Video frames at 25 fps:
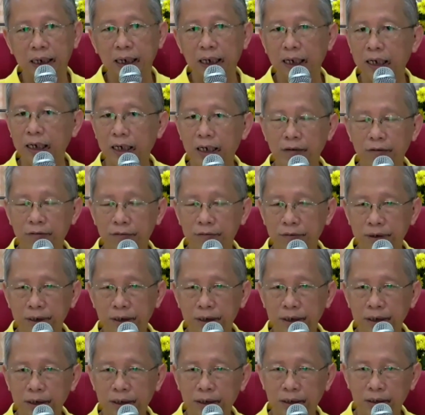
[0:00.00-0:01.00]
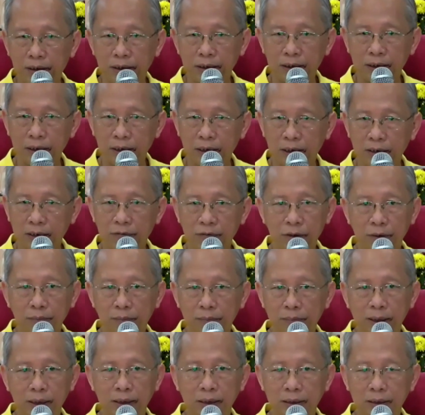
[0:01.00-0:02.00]
Every living
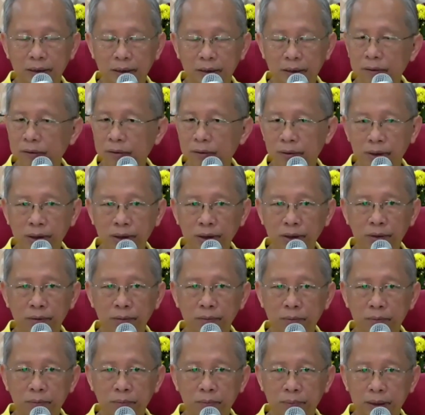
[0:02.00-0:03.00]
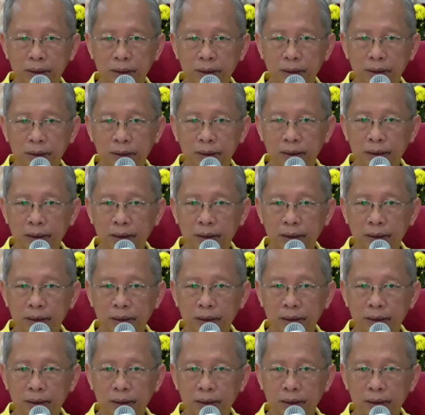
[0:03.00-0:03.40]
being, not only human being,